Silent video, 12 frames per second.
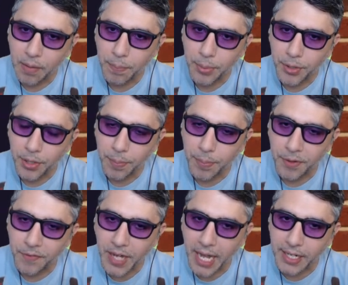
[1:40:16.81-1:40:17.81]
per
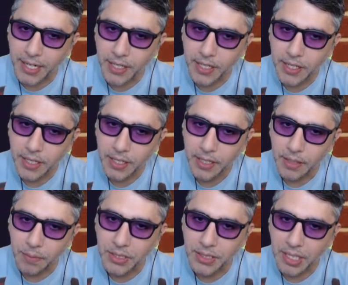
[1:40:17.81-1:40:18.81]
provider. And we'll
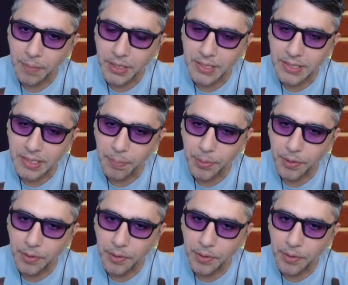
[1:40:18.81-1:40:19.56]
just keep it simple.